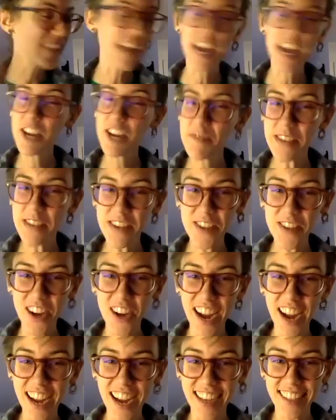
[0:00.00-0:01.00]
AB
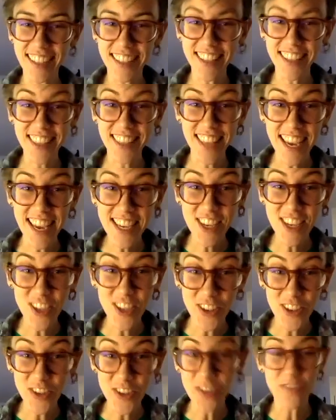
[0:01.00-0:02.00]
Crane, thank
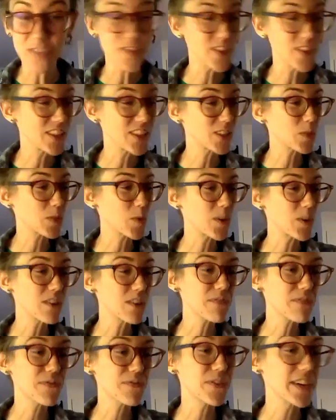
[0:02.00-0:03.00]
you for this
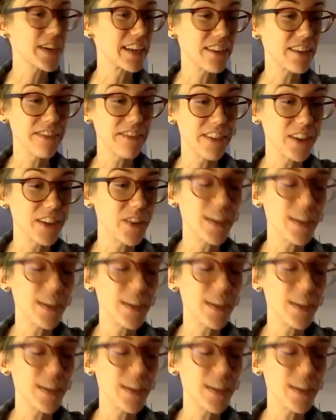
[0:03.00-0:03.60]
wonderful interview.